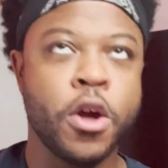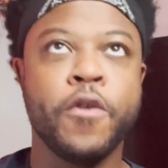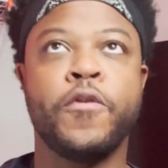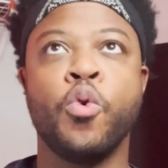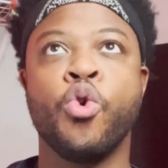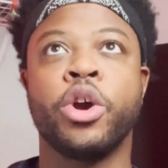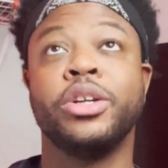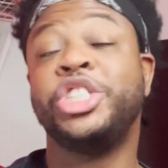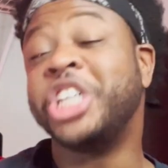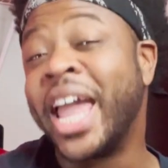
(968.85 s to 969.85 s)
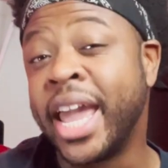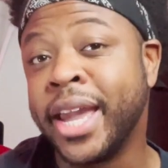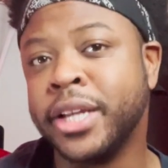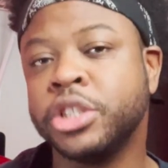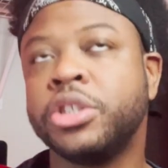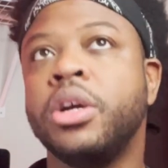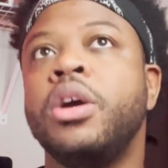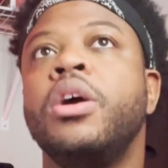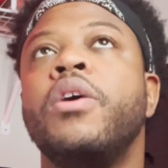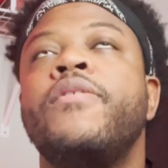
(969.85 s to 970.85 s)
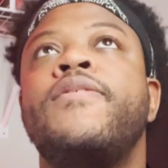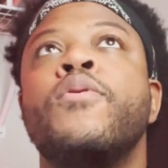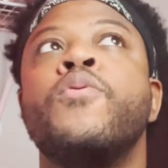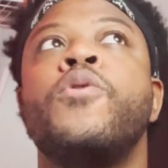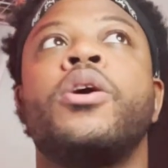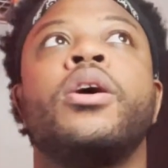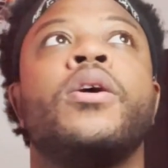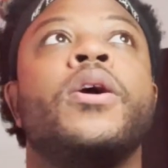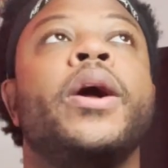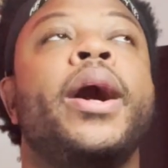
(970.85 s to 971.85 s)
for change, for